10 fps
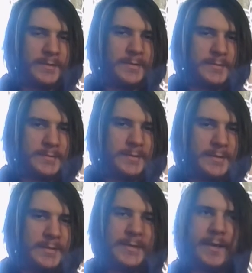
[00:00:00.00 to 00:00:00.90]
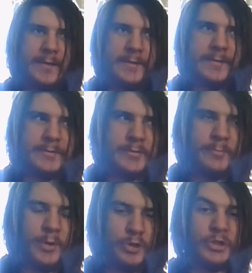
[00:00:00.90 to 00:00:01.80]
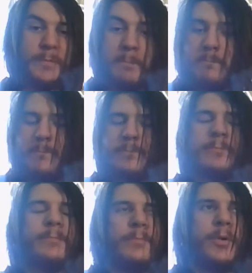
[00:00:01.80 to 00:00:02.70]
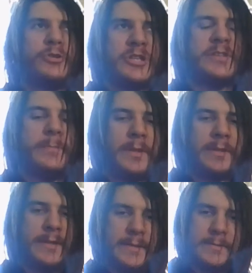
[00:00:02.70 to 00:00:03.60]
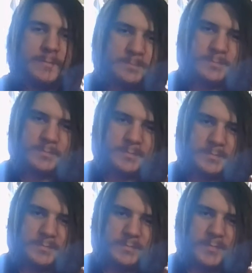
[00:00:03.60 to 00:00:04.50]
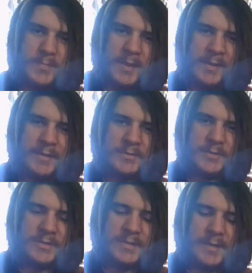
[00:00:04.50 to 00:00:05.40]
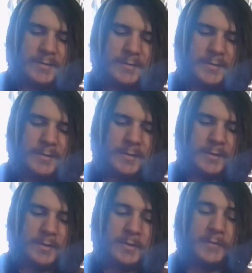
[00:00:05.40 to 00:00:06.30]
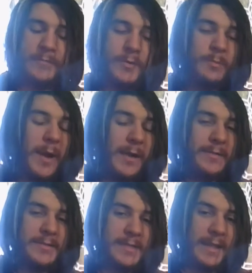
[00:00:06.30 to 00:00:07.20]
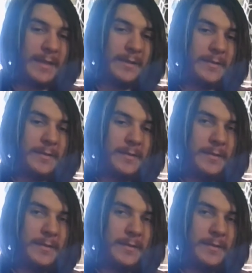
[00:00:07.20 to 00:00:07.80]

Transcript: does negate its purchasability, I guess you could say. If you buy this thing